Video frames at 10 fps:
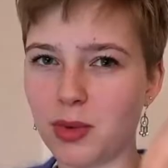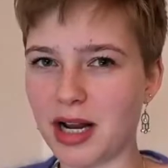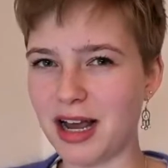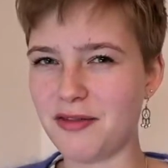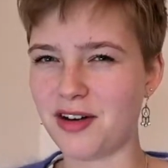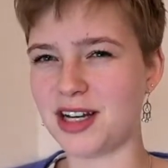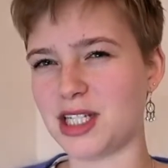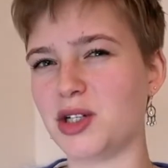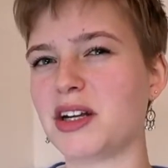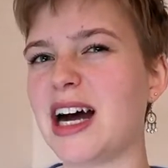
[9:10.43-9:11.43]
I find is
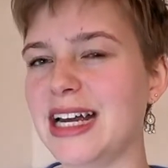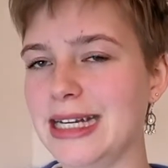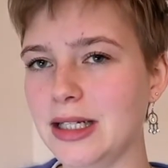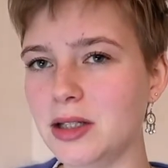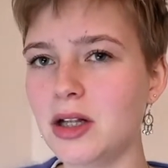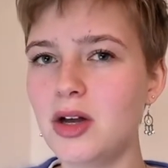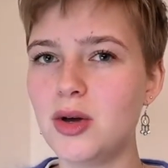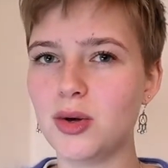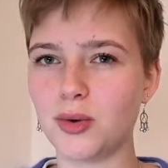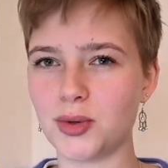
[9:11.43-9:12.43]
not ideal.
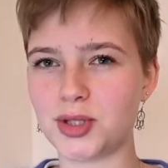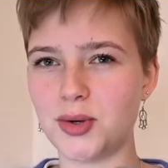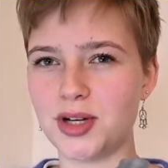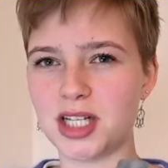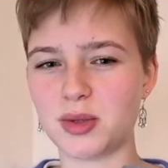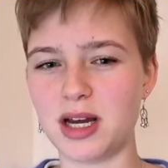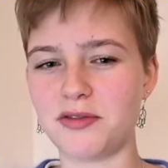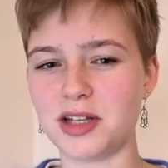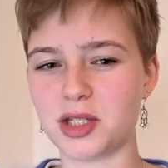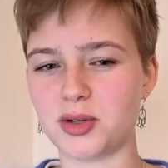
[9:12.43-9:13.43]
Also, this way of
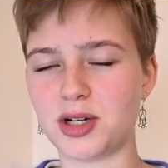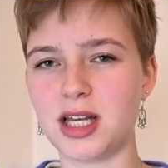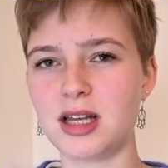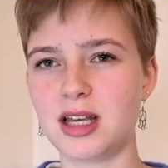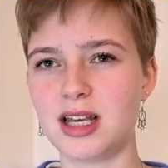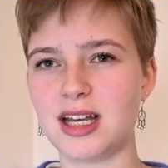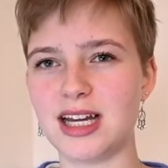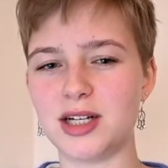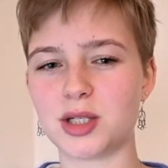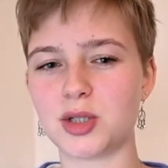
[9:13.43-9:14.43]
inserting, it
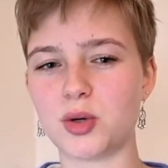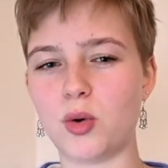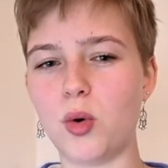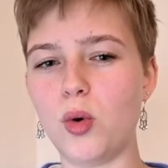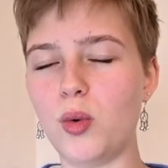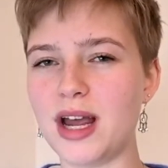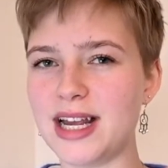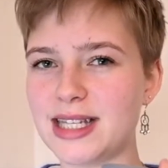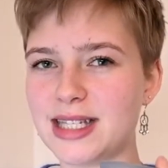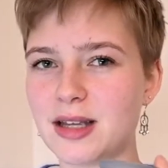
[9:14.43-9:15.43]
doesn't
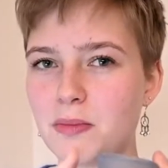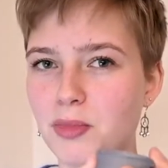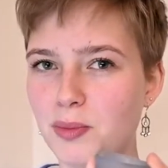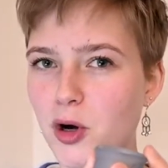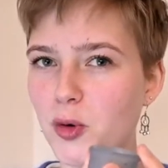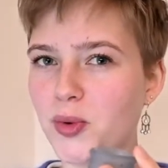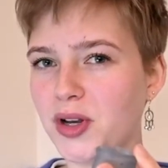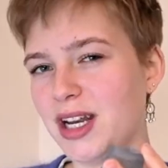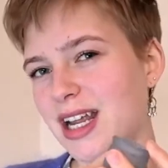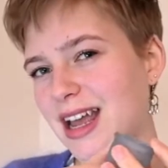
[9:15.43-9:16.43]
always pop
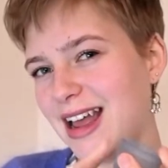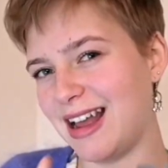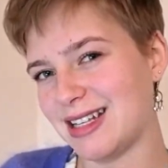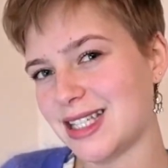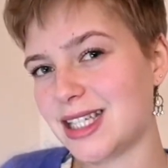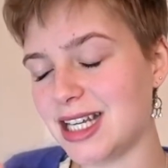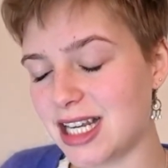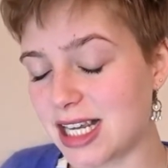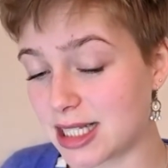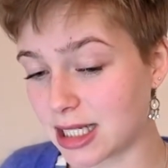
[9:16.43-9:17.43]
open as
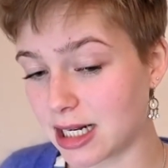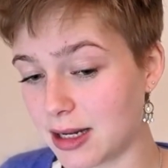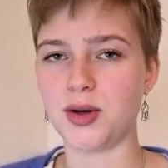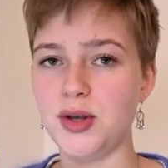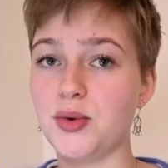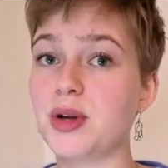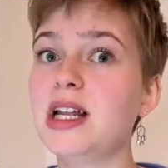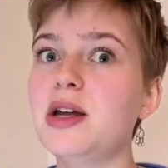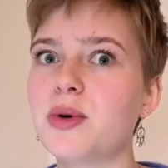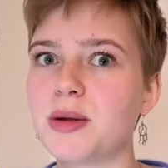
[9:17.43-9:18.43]
easily. So you
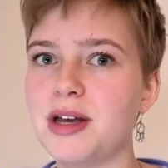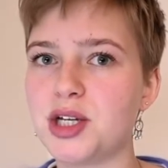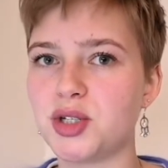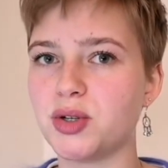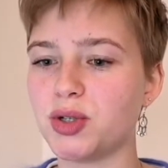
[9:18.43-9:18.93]
really want to make sure